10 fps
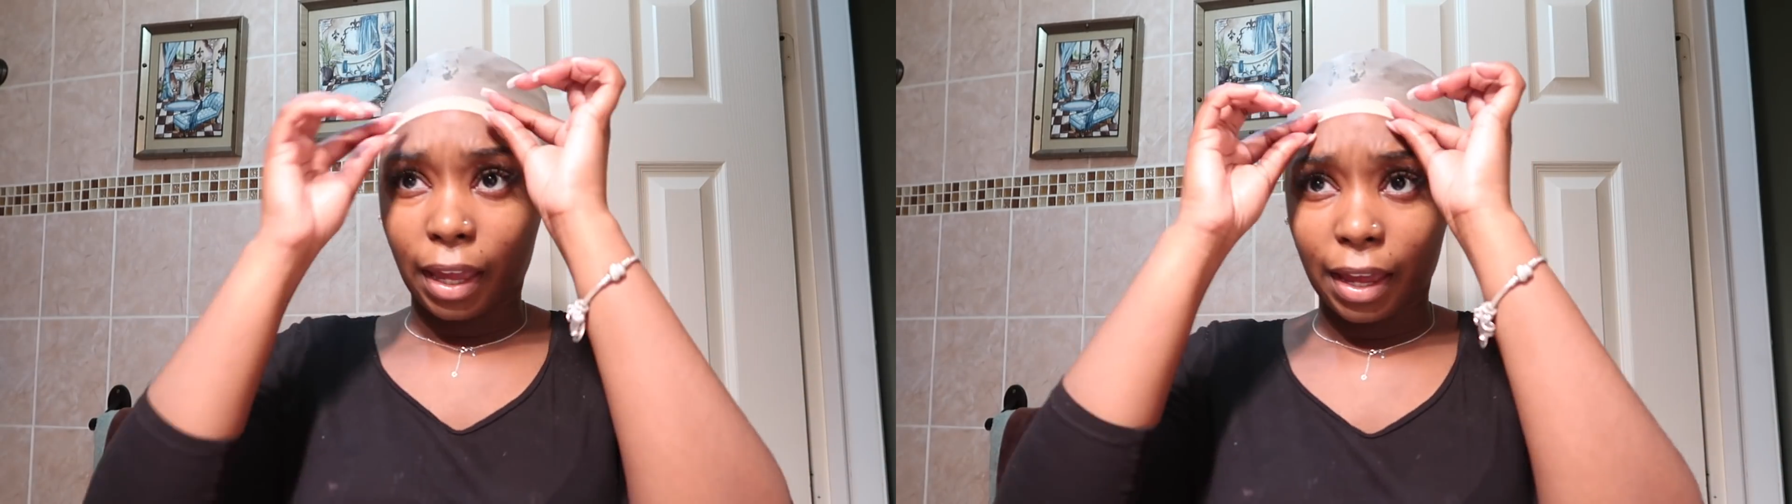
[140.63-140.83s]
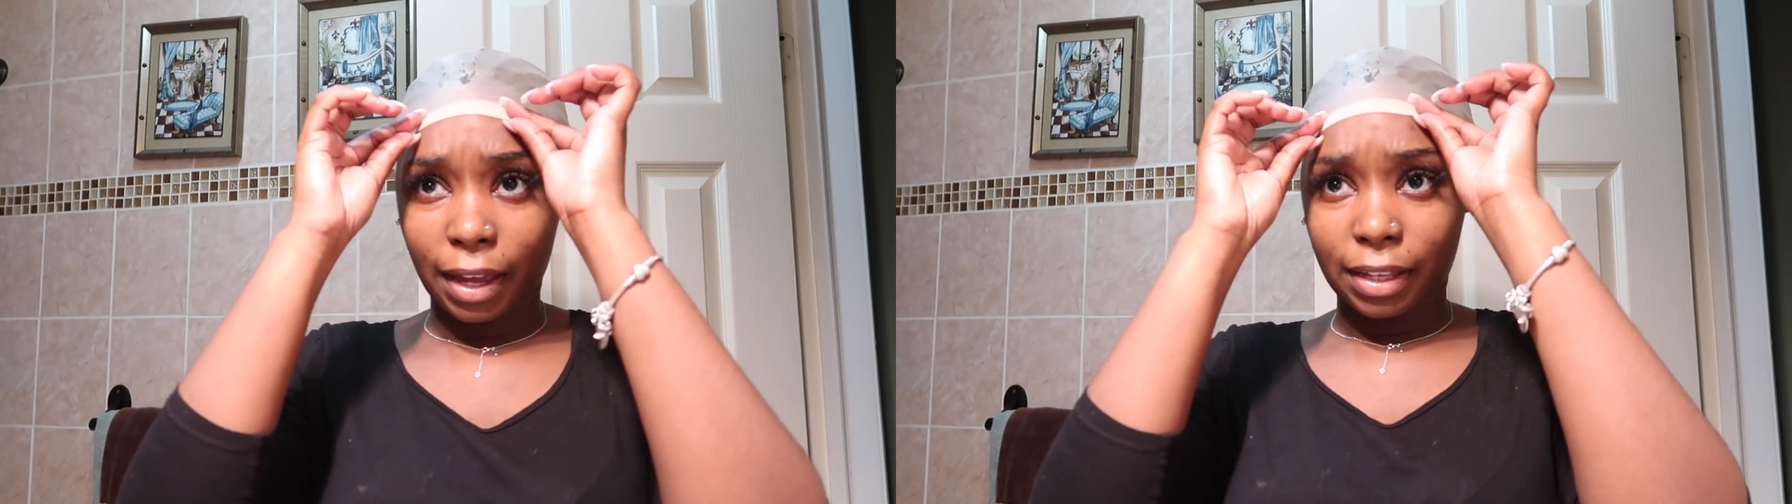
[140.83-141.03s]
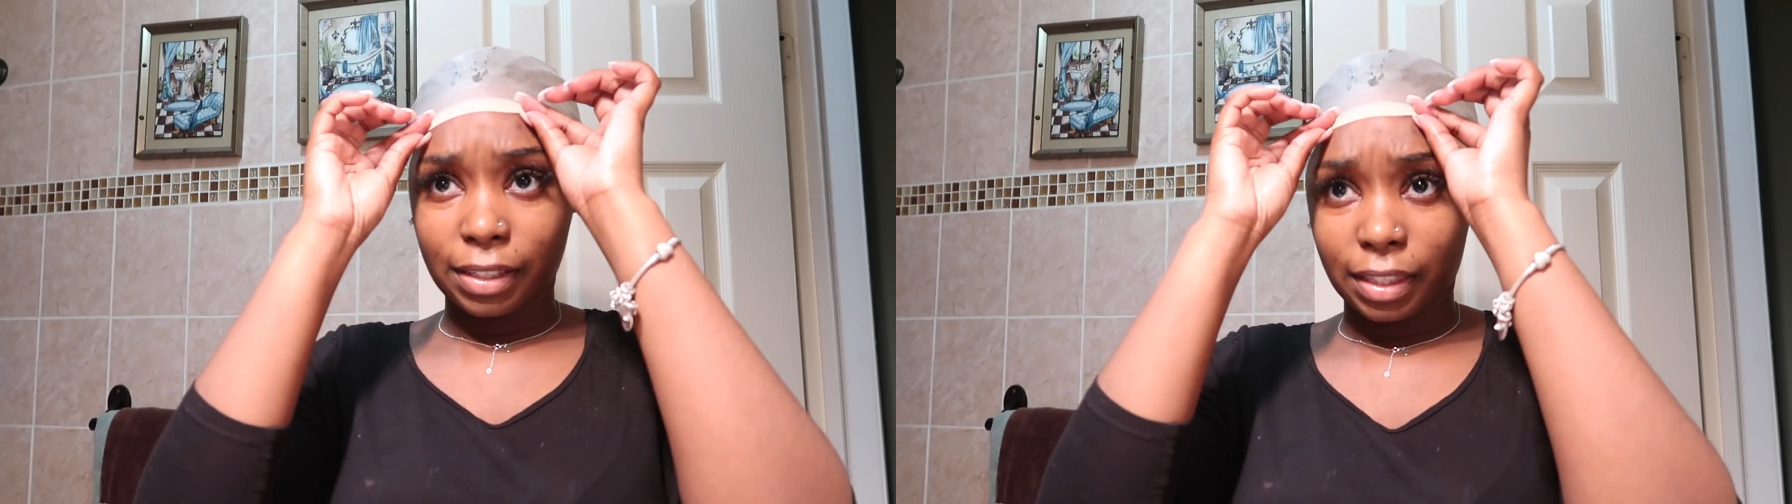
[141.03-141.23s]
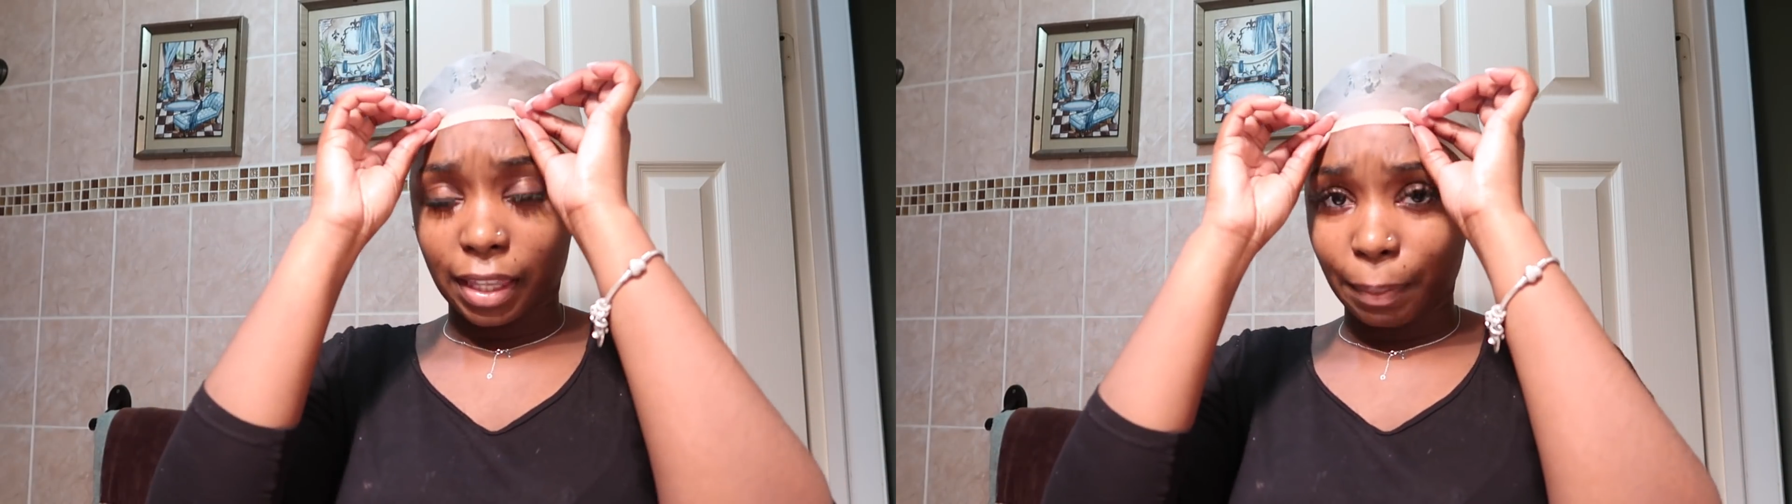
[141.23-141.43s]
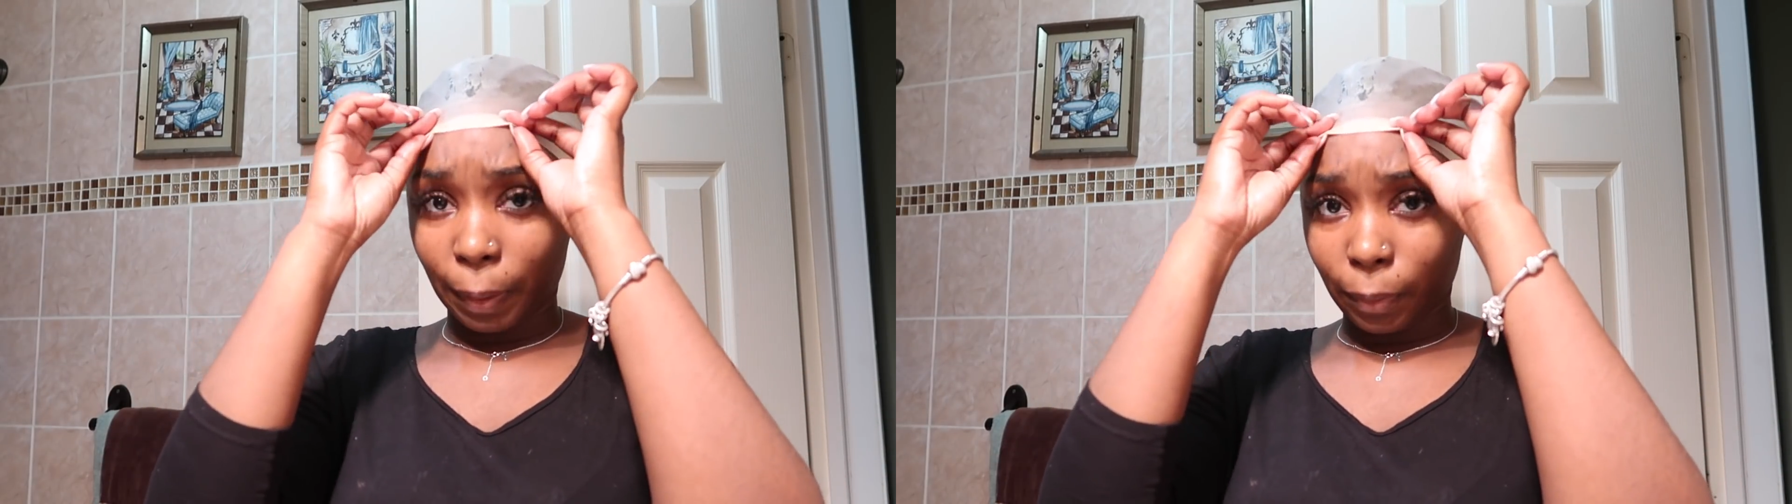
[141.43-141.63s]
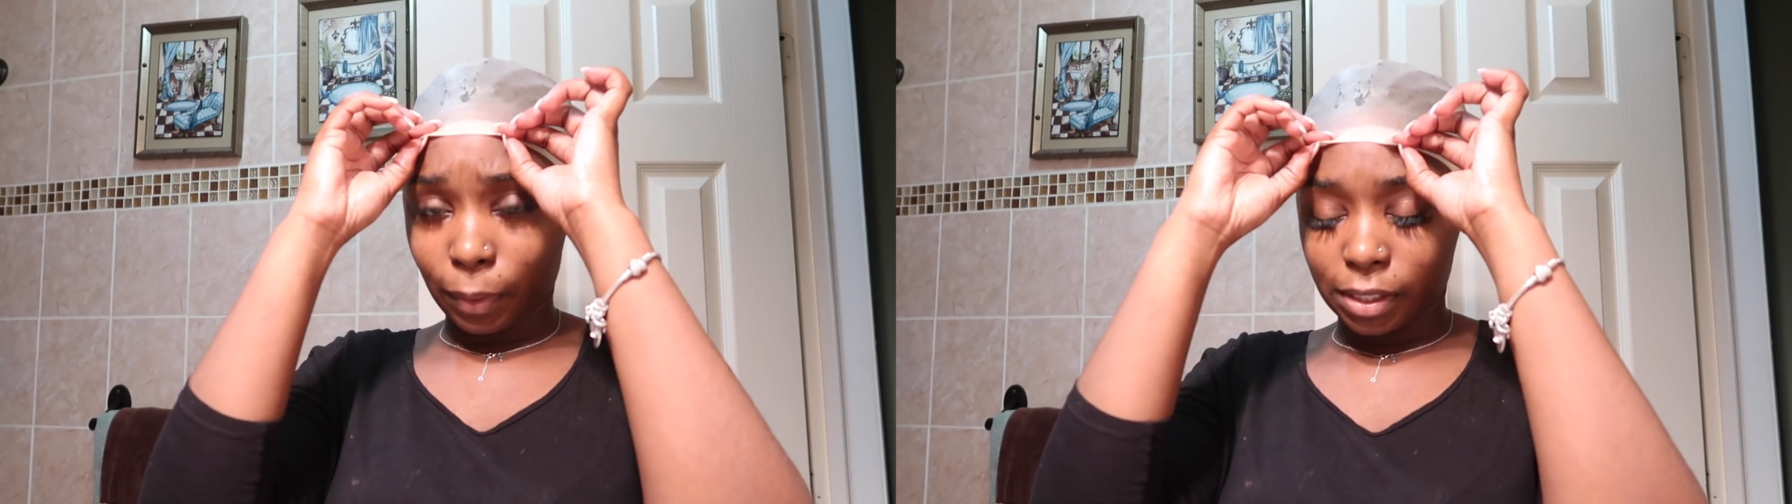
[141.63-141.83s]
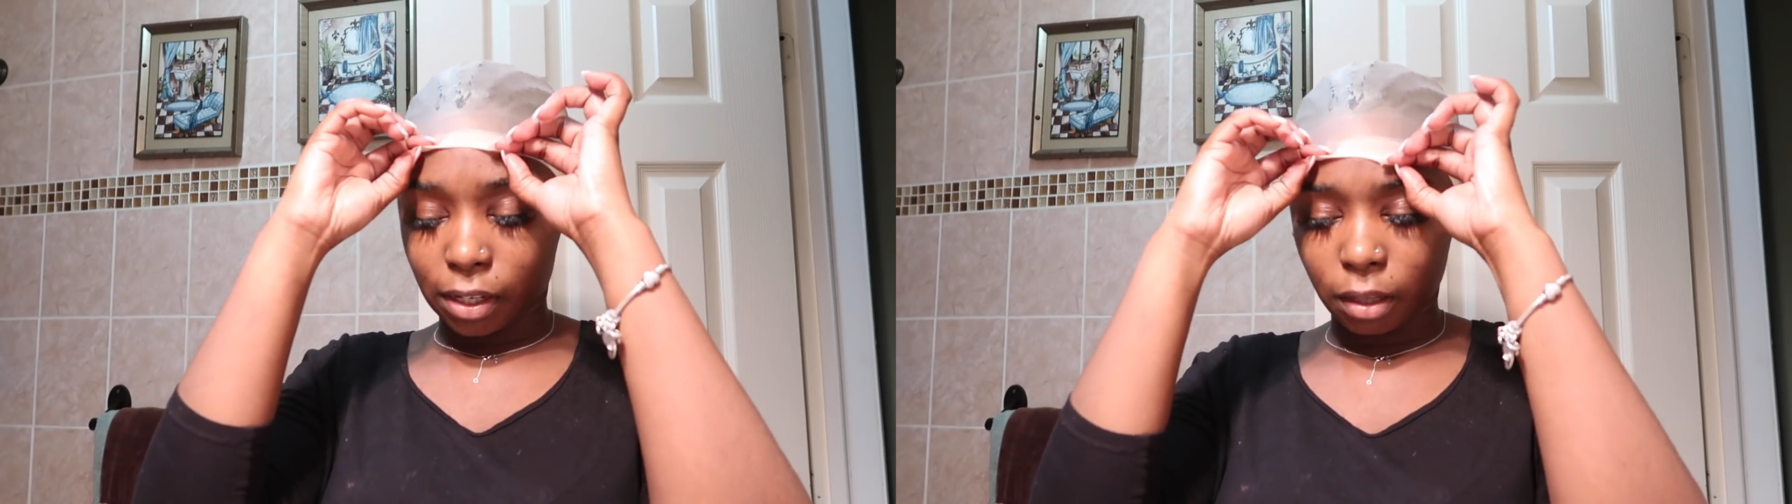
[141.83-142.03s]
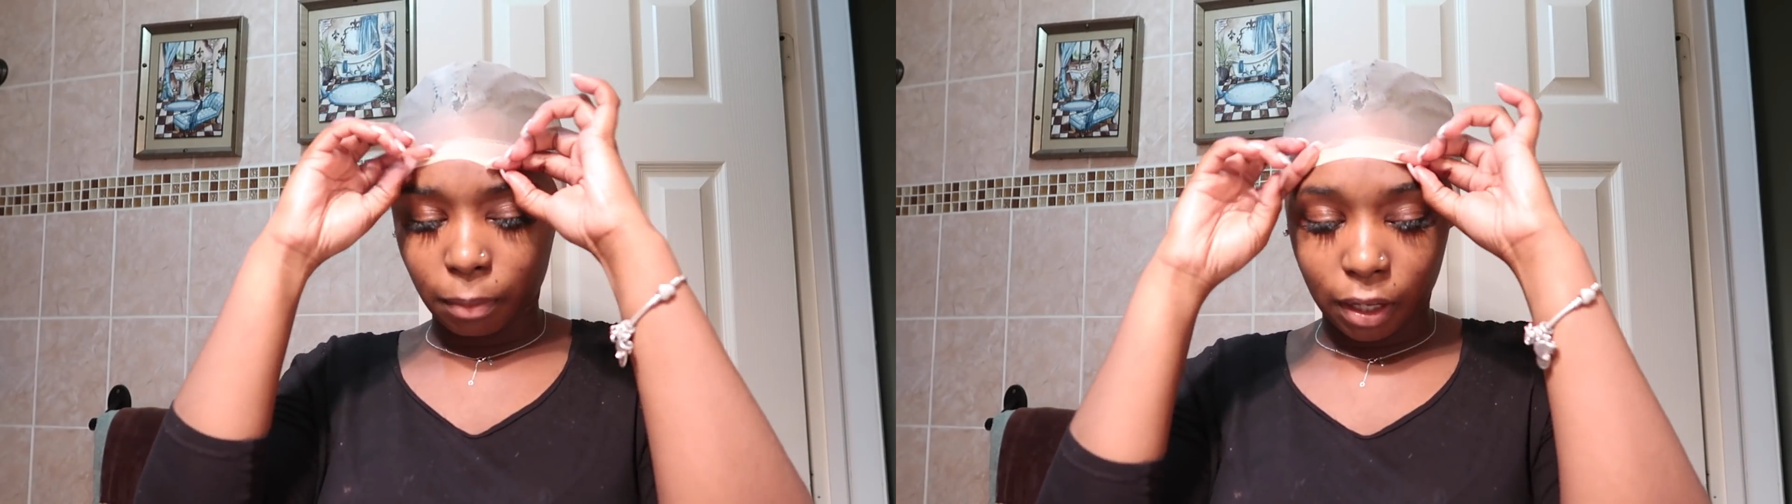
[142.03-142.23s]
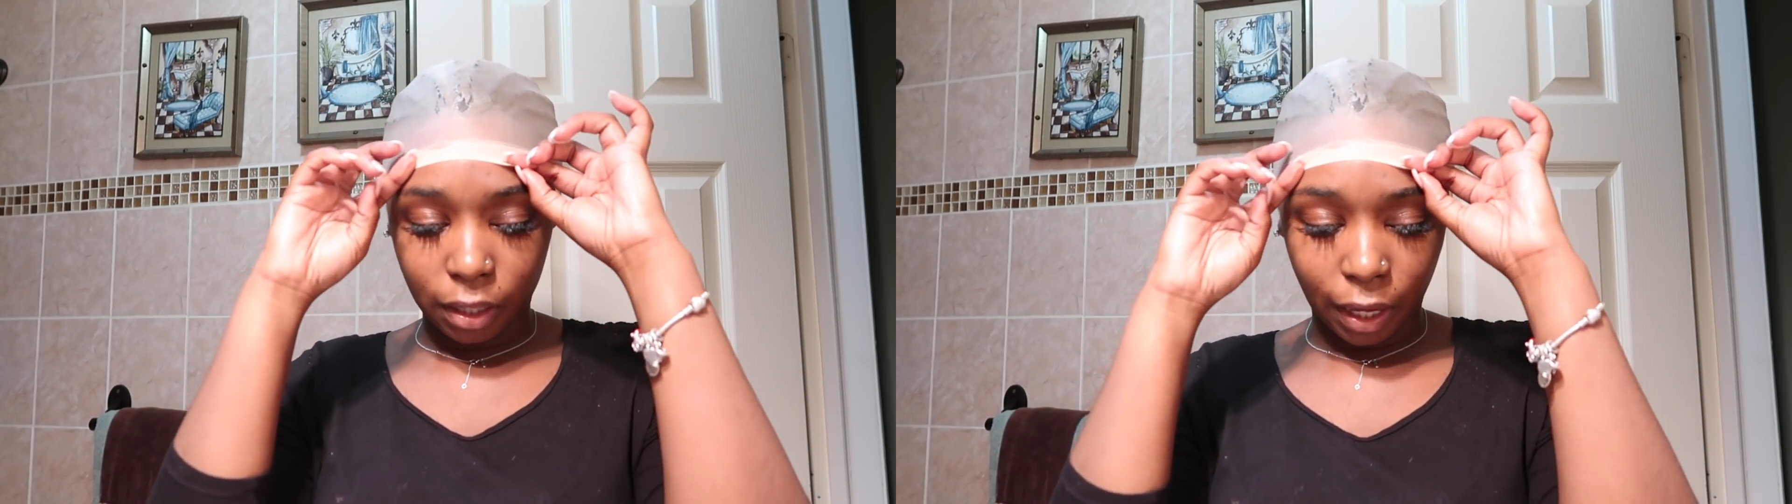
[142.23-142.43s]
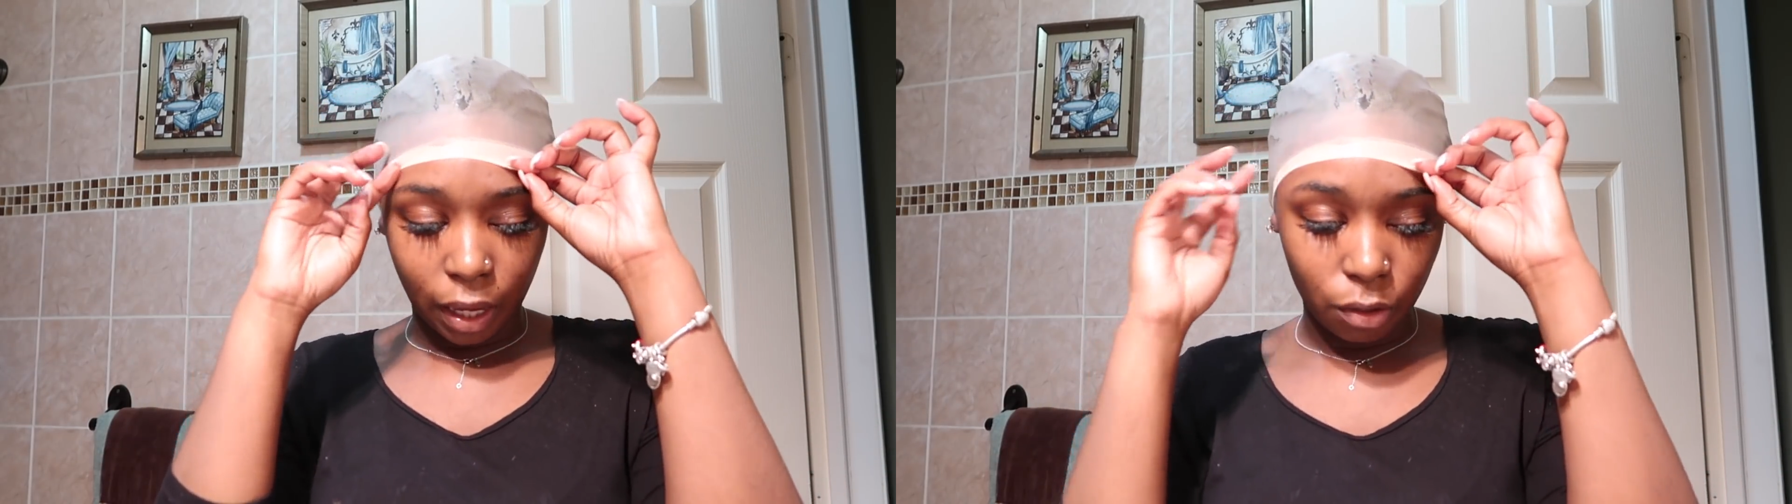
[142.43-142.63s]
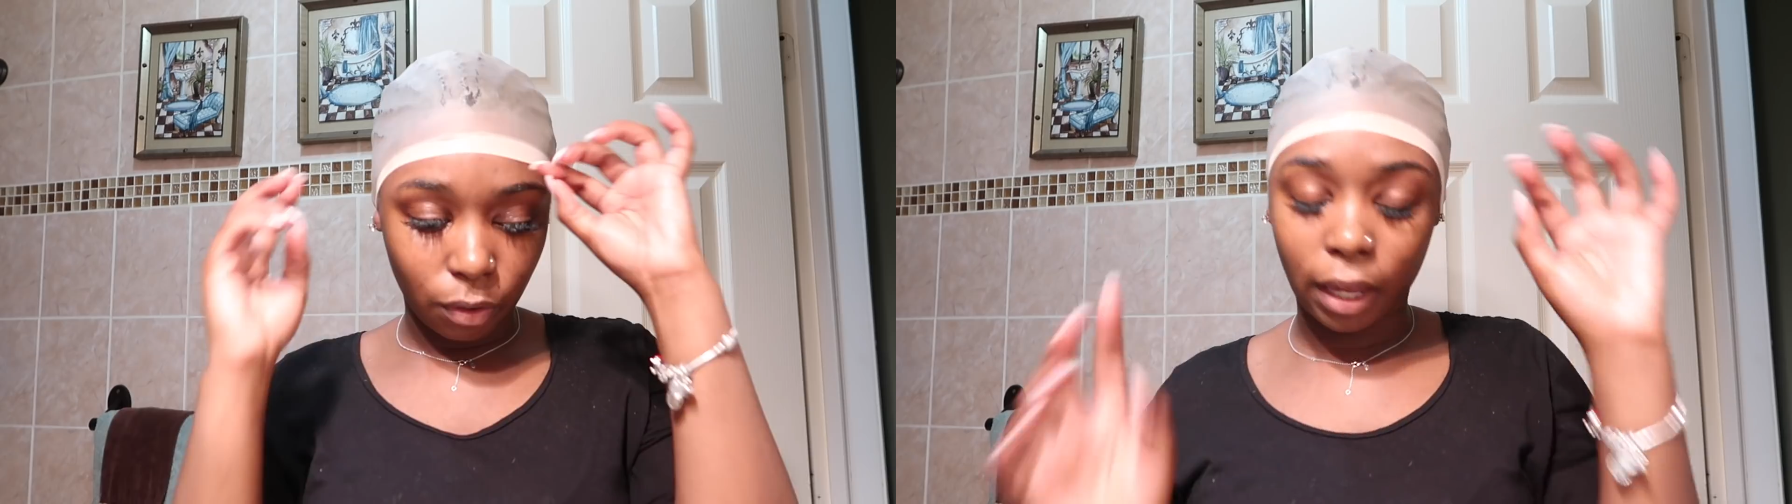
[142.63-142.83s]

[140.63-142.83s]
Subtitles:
And people were telling me that you